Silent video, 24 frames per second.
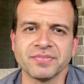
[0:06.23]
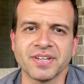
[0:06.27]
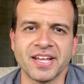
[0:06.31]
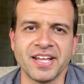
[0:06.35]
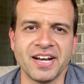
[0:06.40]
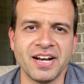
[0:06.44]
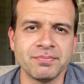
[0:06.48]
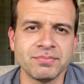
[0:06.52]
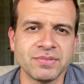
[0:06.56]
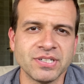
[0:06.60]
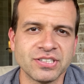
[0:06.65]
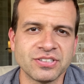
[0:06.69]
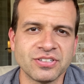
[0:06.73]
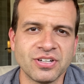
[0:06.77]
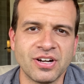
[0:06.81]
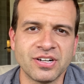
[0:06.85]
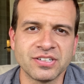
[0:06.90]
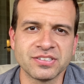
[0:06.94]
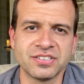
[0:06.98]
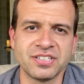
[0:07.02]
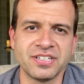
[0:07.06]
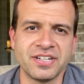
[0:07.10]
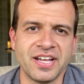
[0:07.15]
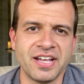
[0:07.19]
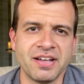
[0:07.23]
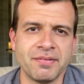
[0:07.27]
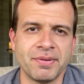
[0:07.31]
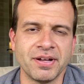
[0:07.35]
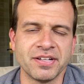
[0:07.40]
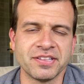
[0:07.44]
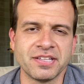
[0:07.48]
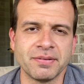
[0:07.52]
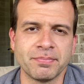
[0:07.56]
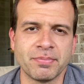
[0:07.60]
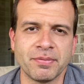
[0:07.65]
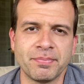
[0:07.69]
and I'm going to talk today
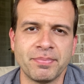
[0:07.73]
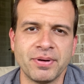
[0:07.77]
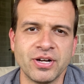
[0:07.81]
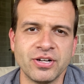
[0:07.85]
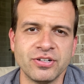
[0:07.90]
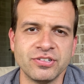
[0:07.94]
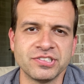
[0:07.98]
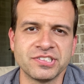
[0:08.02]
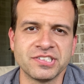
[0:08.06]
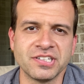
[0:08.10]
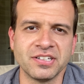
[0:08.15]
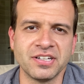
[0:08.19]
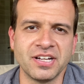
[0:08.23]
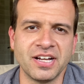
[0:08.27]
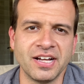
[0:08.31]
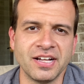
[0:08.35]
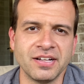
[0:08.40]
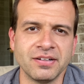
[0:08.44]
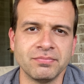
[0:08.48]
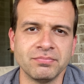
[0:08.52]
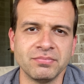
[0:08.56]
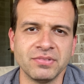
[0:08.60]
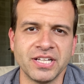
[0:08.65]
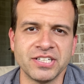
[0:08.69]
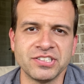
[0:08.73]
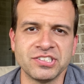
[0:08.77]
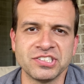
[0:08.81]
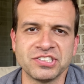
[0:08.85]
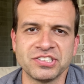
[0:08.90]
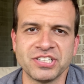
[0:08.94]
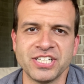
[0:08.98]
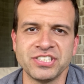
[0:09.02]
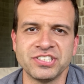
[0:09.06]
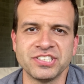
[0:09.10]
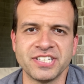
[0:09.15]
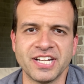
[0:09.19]
about the proposed
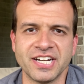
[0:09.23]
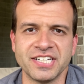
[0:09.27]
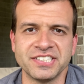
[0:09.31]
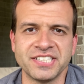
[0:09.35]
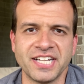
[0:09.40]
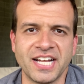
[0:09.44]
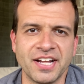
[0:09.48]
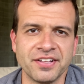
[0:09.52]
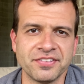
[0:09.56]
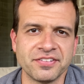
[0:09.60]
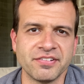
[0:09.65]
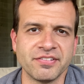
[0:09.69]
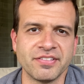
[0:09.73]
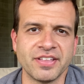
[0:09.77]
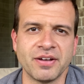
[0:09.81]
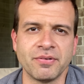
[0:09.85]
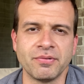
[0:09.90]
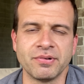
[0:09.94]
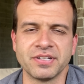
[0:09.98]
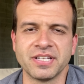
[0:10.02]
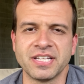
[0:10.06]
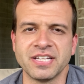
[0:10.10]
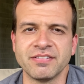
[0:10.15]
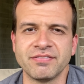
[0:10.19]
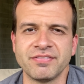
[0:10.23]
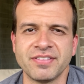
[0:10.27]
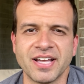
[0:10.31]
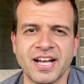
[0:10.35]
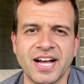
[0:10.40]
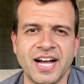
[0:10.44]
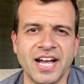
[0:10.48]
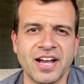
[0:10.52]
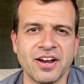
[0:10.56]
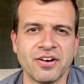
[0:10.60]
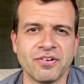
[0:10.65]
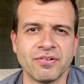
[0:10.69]
legislation that is out there that would give the
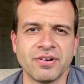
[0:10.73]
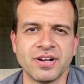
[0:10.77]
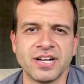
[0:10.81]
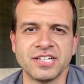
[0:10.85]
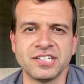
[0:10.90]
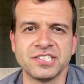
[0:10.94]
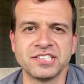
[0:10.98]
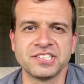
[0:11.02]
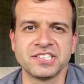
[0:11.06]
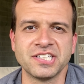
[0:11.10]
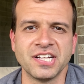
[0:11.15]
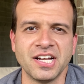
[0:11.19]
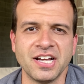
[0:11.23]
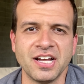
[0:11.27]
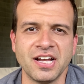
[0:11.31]
IRS